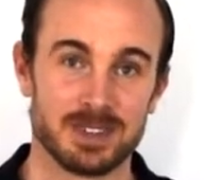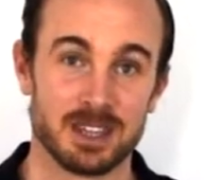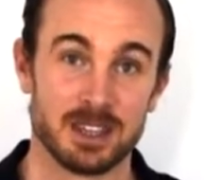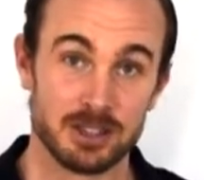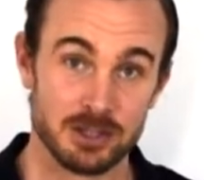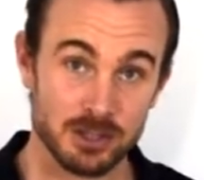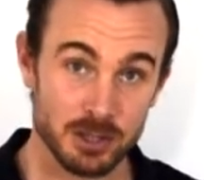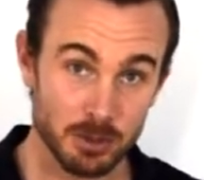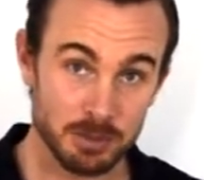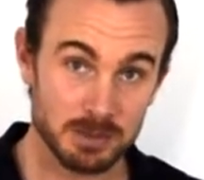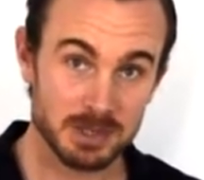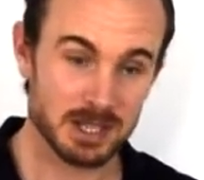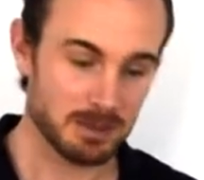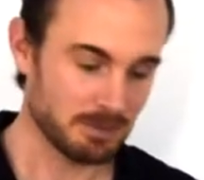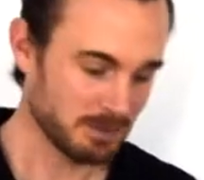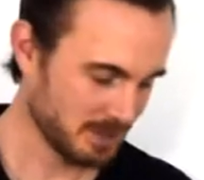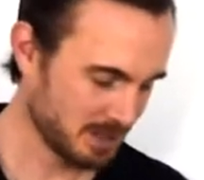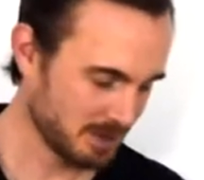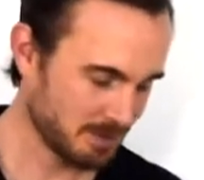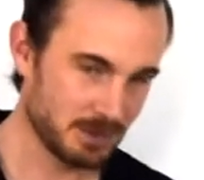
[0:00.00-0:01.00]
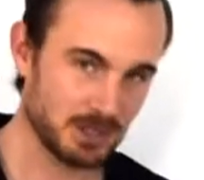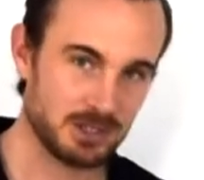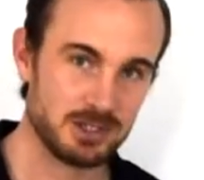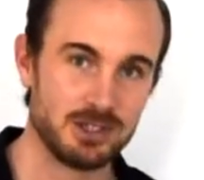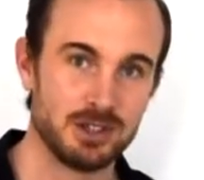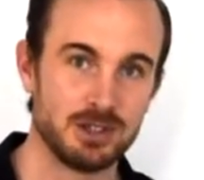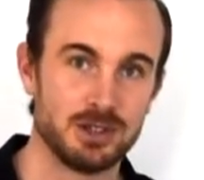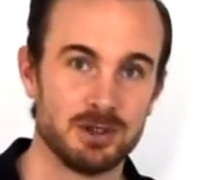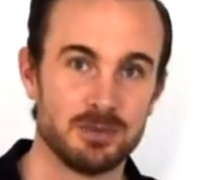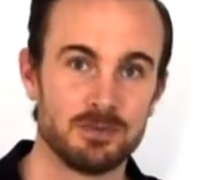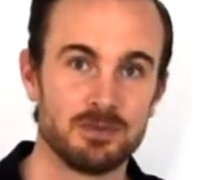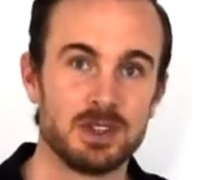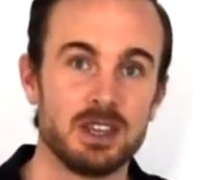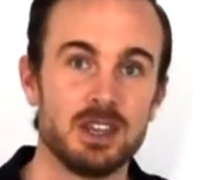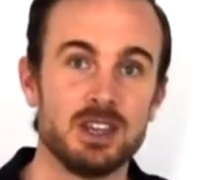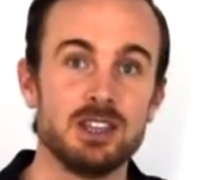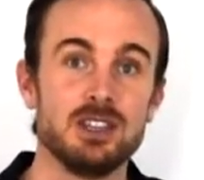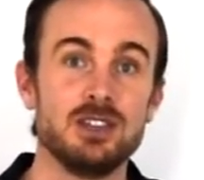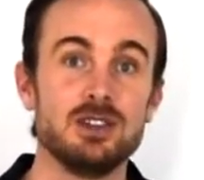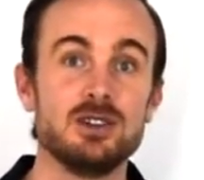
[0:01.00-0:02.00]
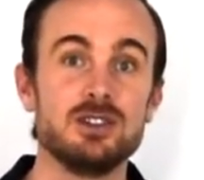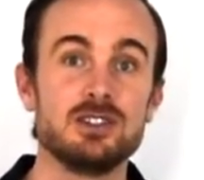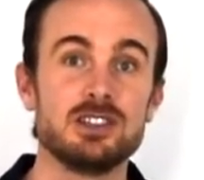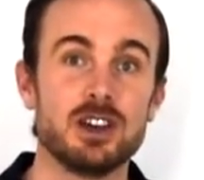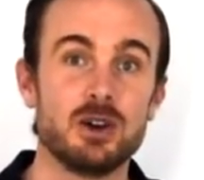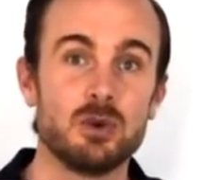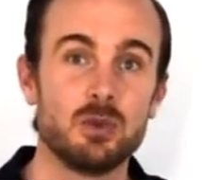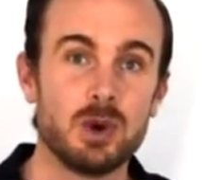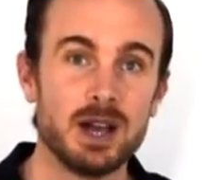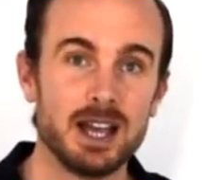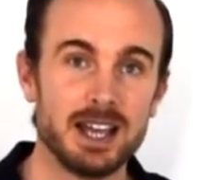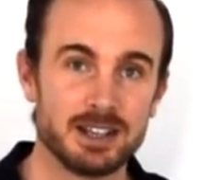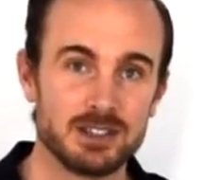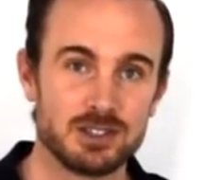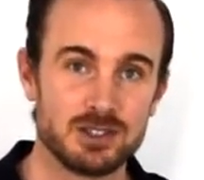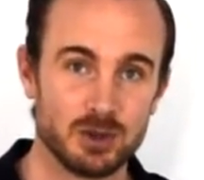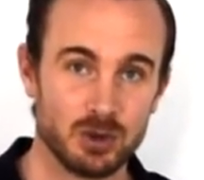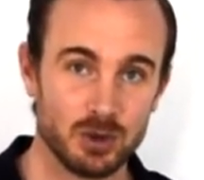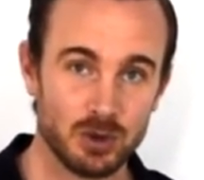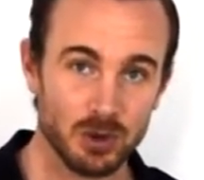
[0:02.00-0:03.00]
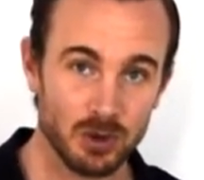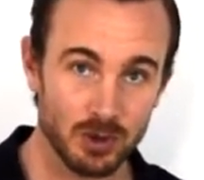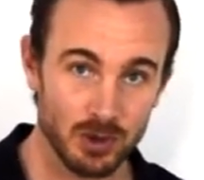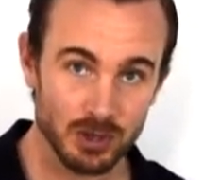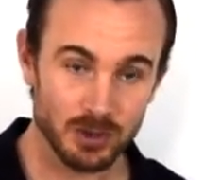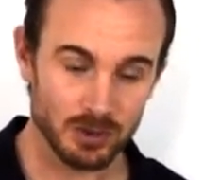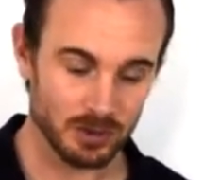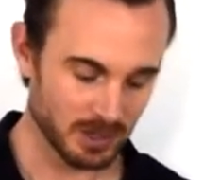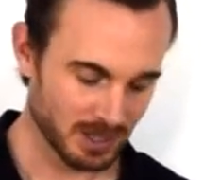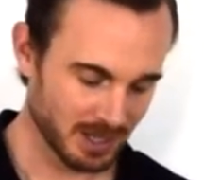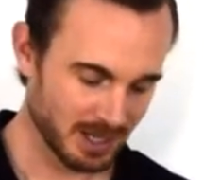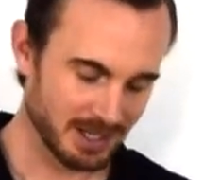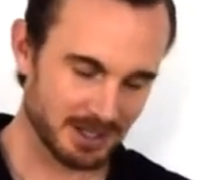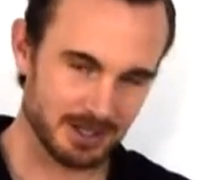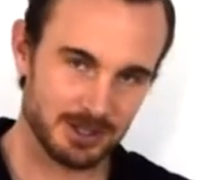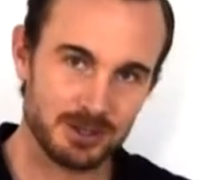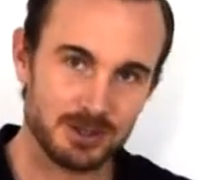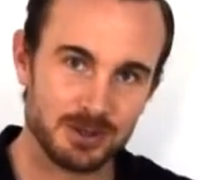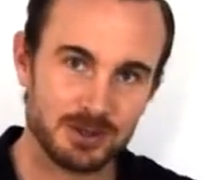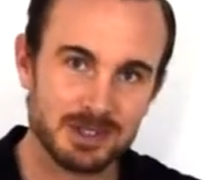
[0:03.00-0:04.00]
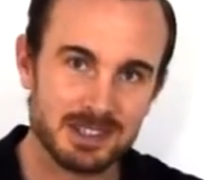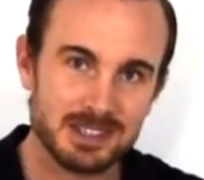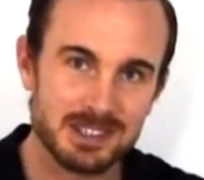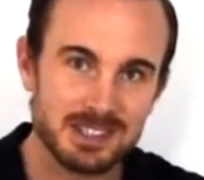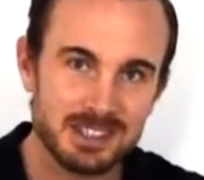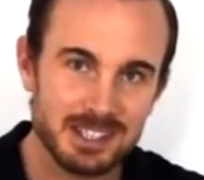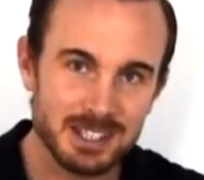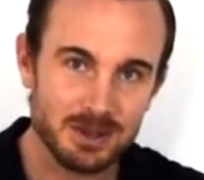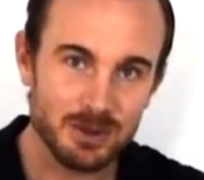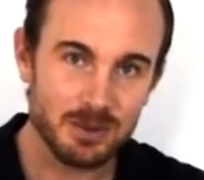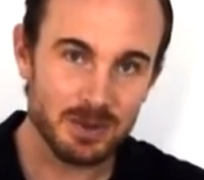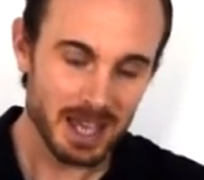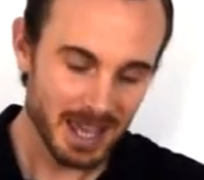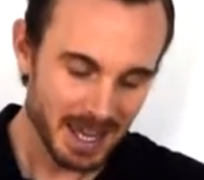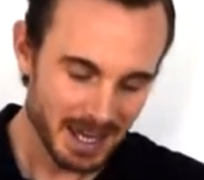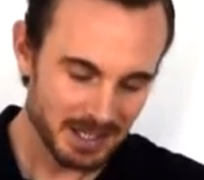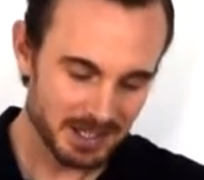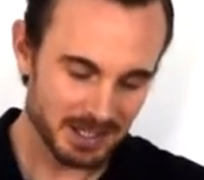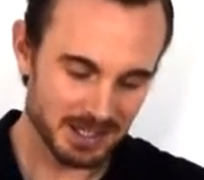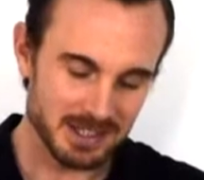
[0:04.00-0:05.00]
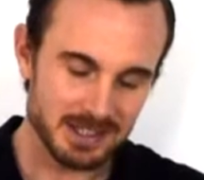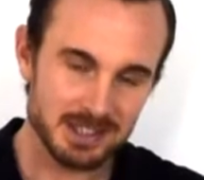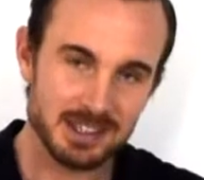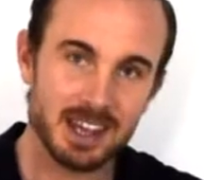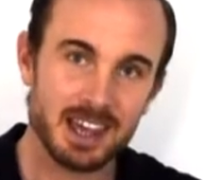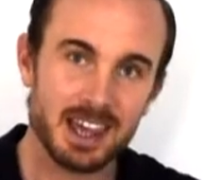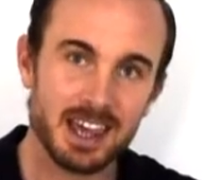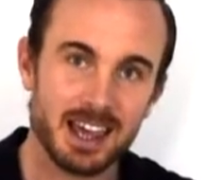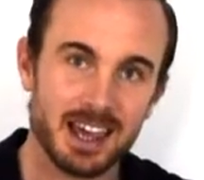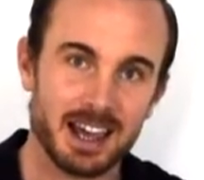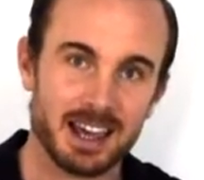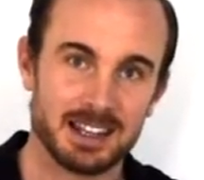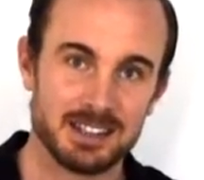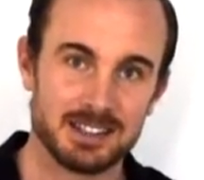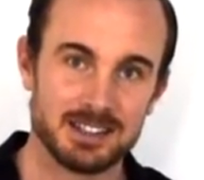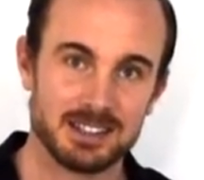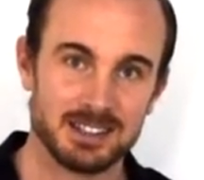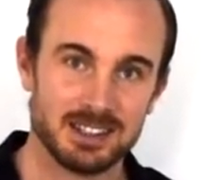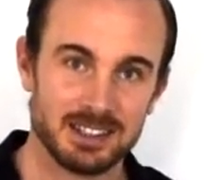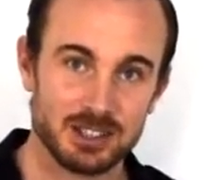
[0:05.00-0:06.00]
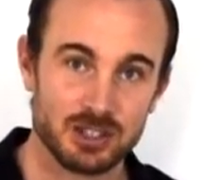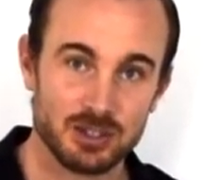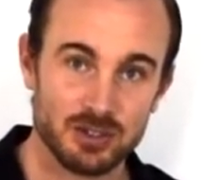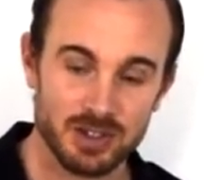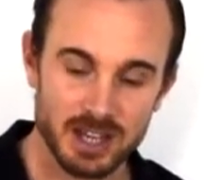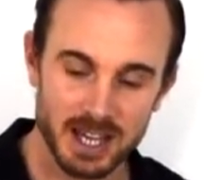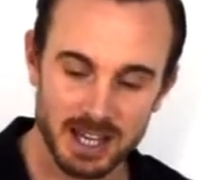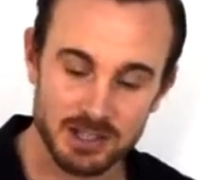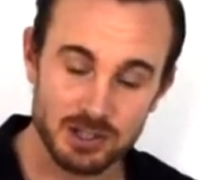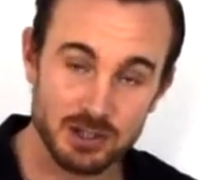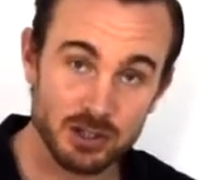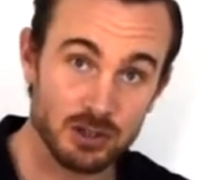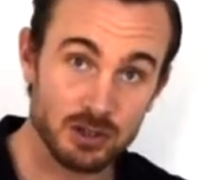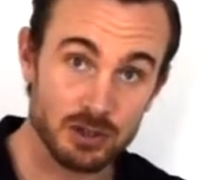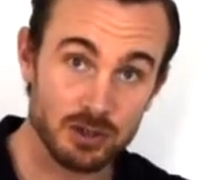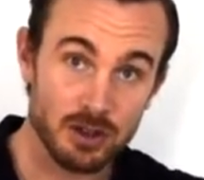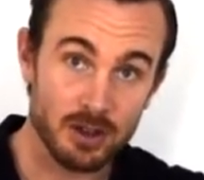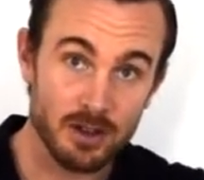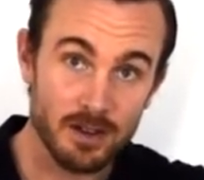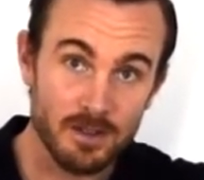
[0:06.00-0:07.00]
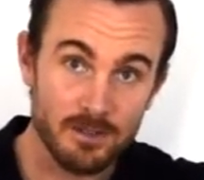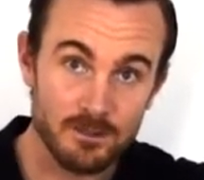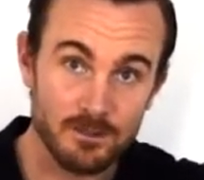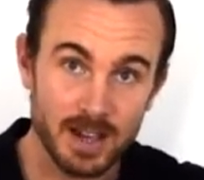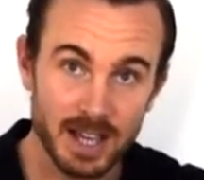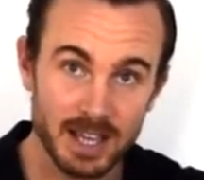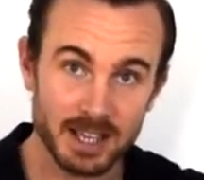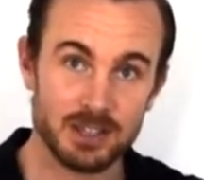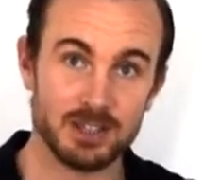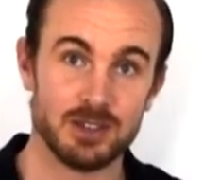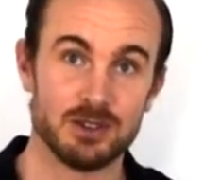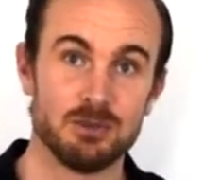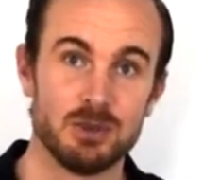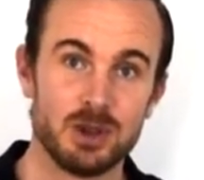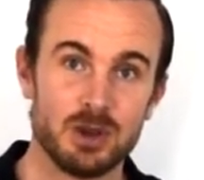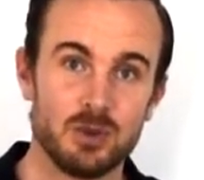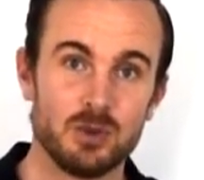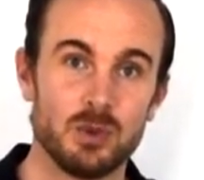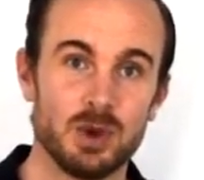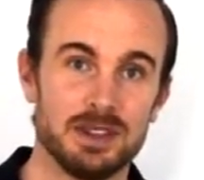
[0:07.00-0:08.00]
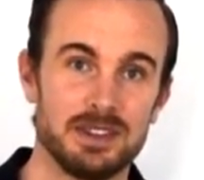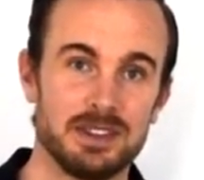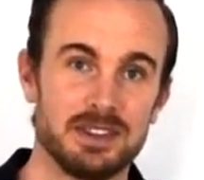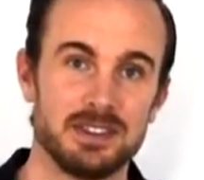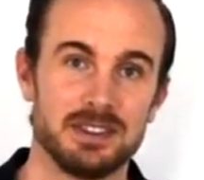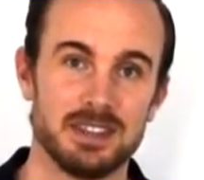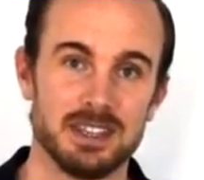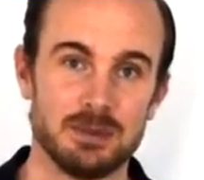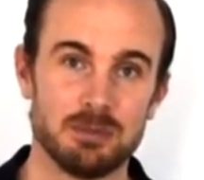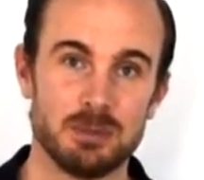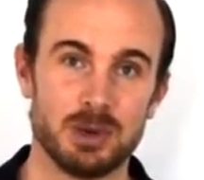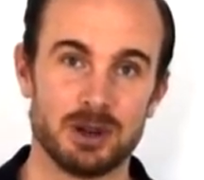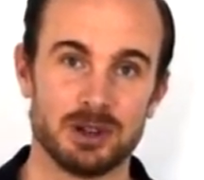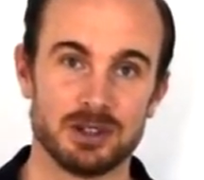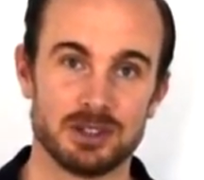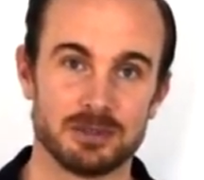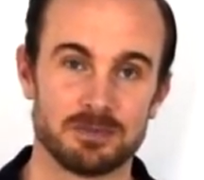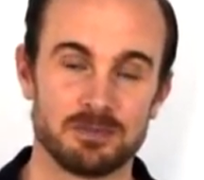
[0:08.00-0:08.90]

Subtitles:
Top tip number 2, use a wax or oil to seal the edges and create a good vacuum with the pod.